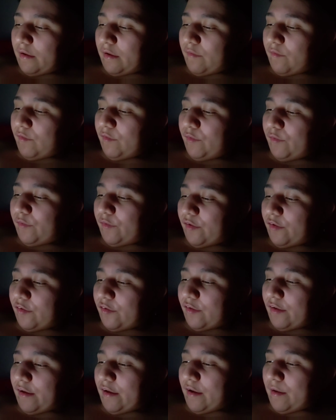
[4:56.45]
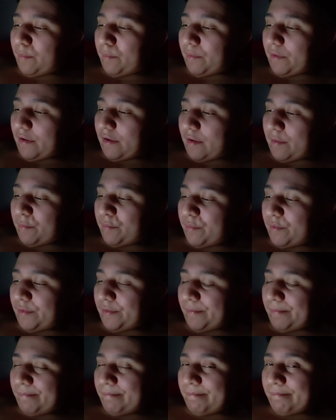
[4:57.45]
even though they say I'm not.
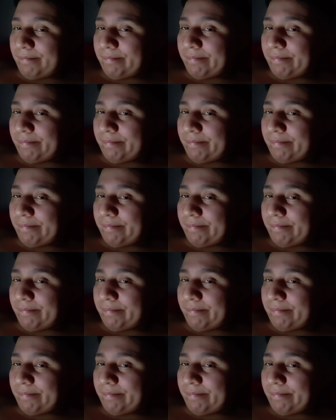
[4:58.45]
But,